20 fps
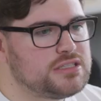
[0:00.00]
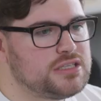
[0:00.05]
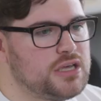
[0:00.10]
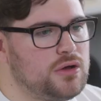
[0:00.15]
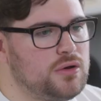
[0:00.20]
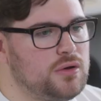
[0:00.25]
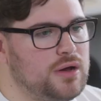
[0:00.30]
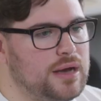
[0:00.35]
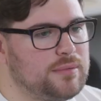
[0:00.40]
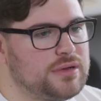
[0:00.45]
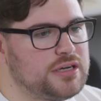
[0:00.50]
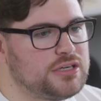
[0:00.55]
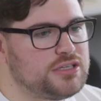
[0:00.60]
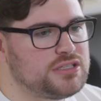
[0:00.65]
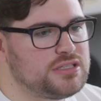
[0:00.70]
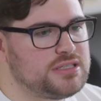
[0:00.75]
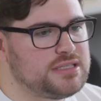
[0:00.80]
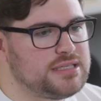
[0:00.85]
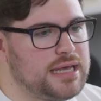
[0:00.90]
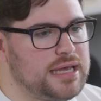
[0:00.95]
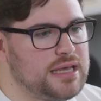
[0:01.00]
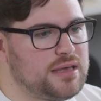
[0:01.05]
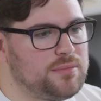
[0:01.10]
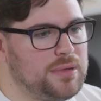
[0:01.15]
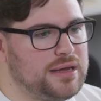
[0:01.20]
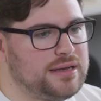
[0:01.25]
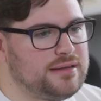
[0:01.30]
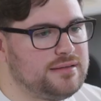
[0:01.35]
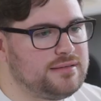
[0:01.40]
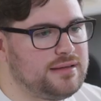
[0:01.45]
So I'm gonna take
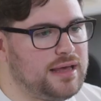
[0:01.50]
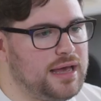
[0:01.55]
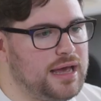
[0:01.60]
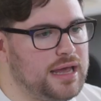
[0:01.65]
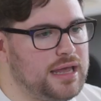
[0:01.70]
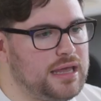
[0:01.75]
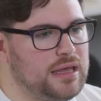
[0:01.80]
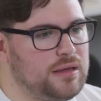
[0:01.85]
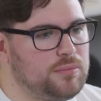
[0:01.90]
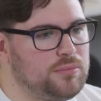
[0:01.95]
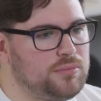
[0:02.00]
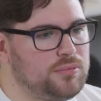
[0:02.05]
my type